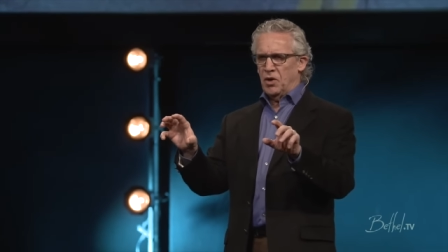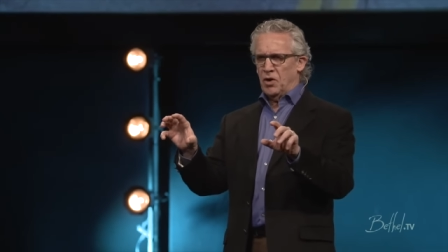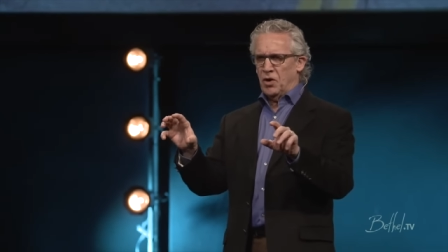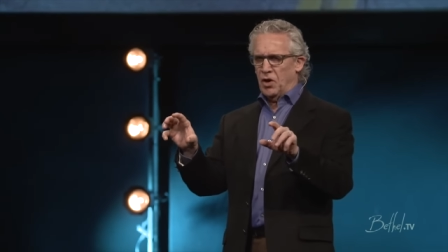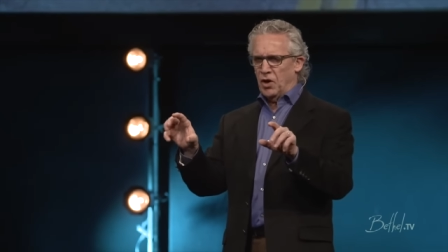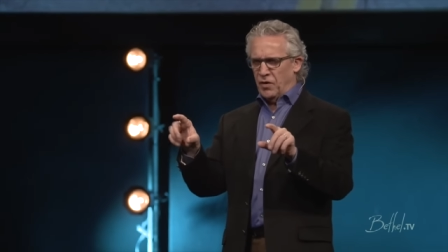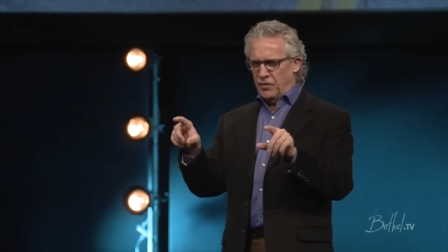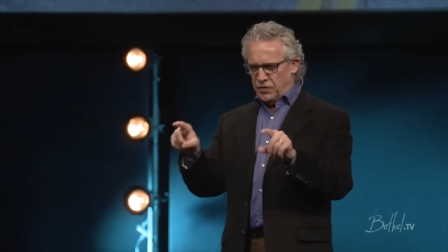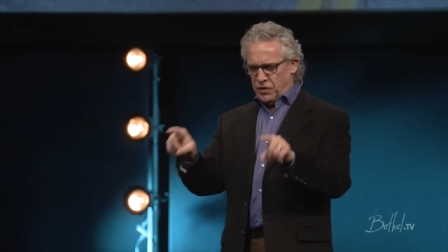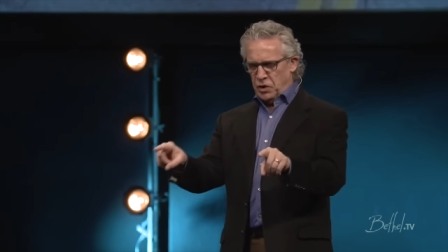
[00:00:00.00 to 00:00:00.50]

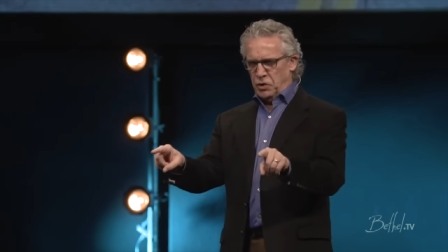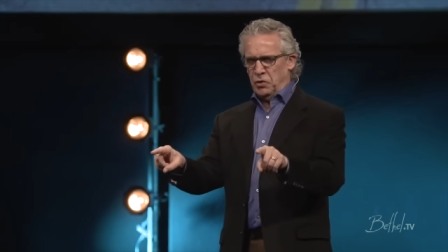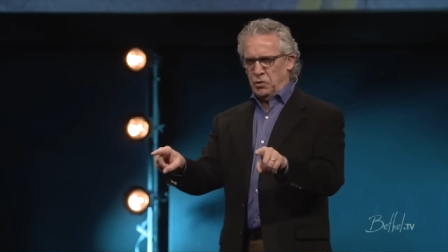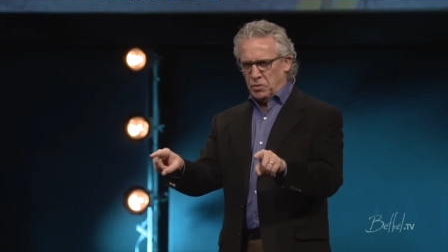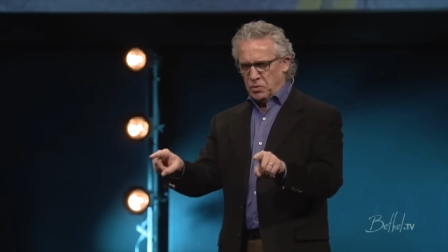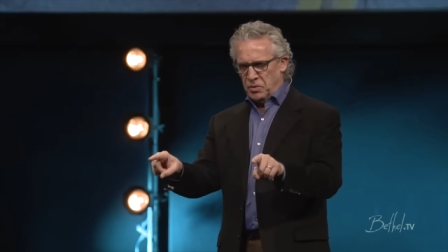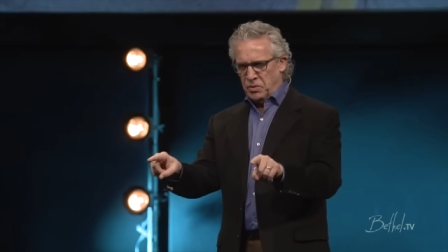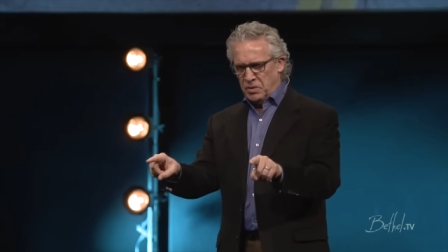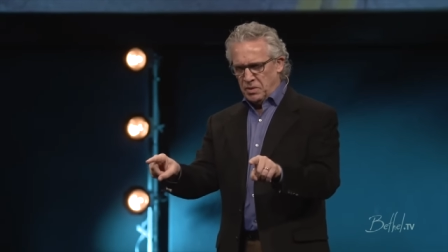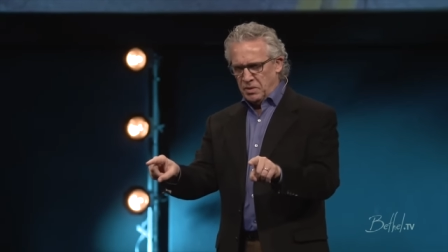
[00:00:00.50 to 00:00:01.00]
of you,
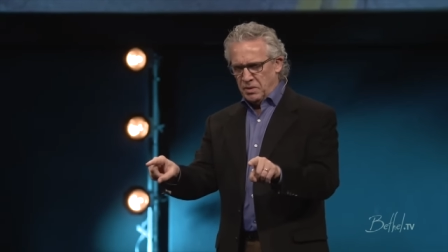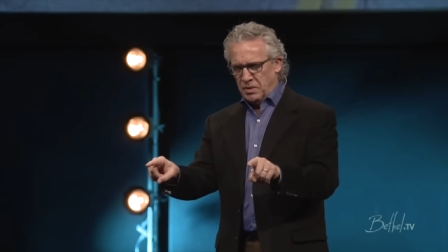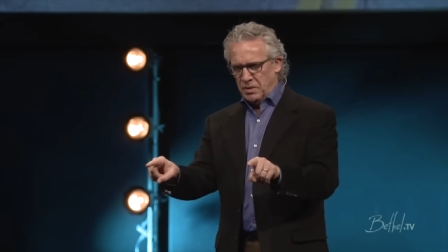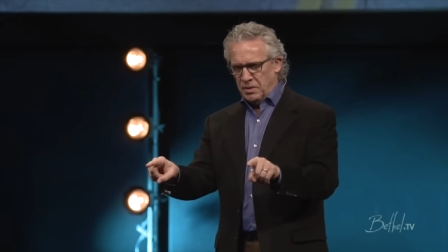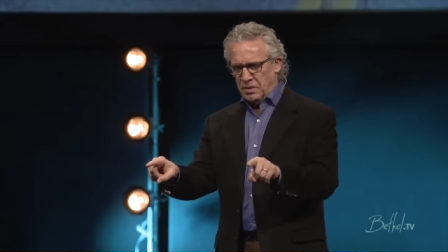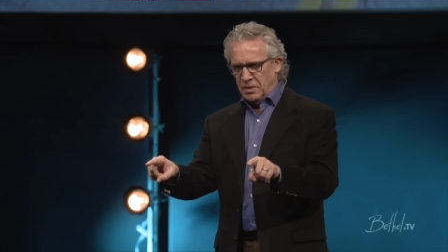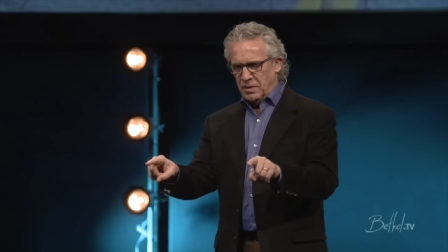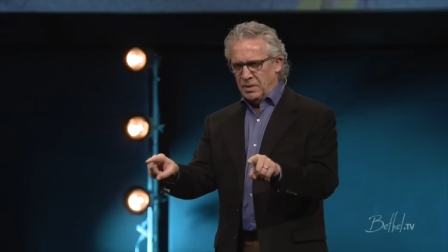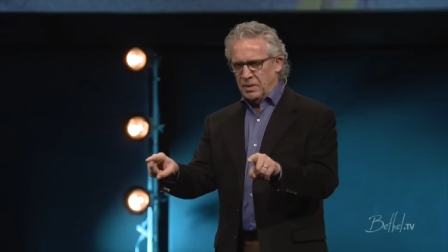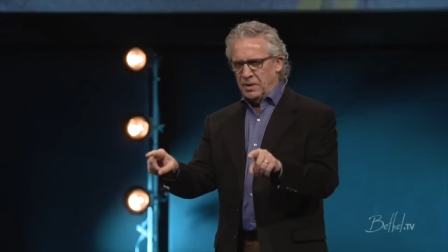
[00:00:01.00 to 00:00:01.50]

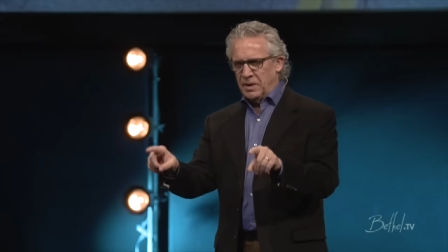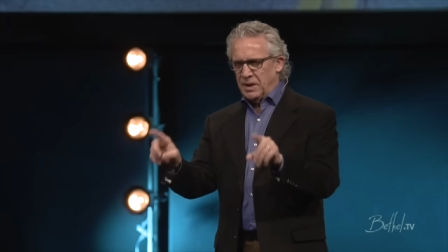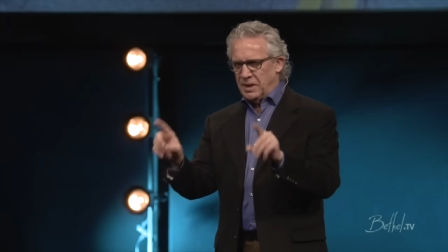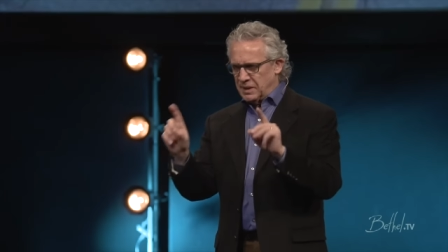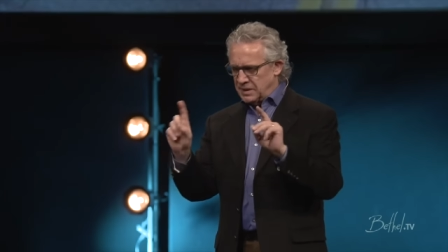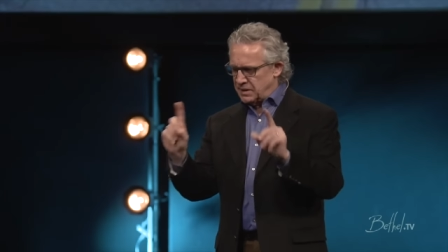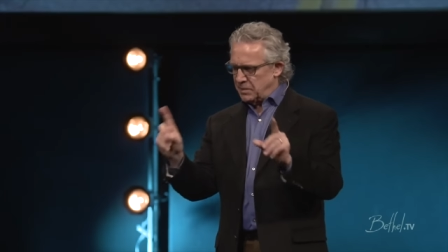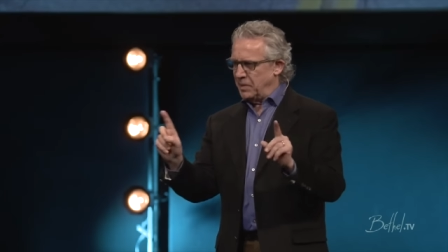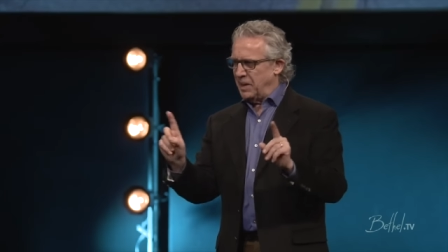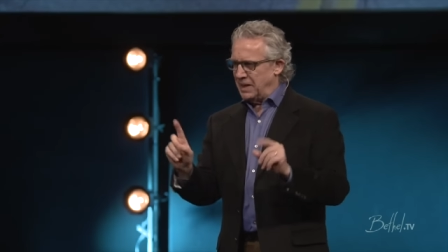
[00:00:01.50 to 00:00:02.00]

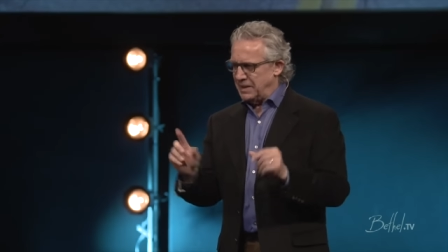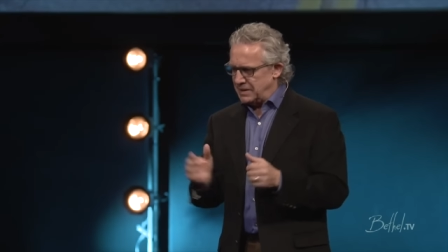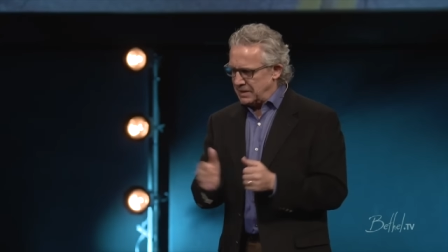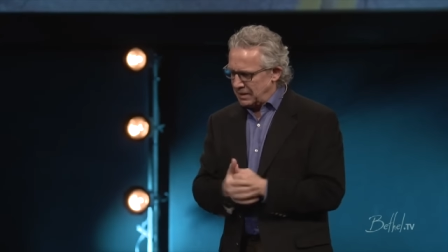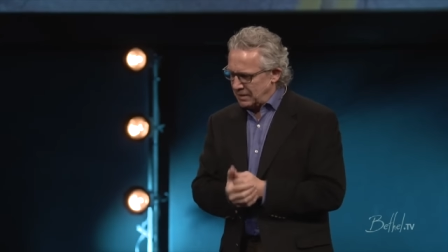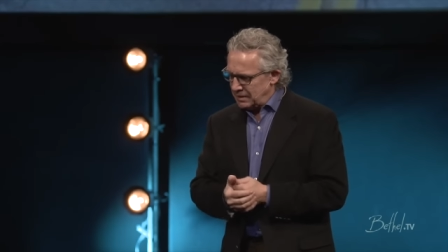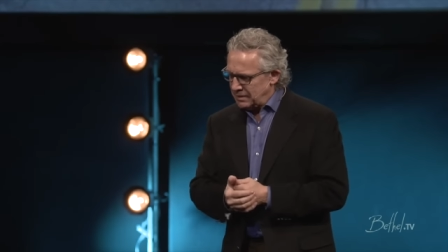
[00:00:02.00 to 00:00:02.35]
is amazing.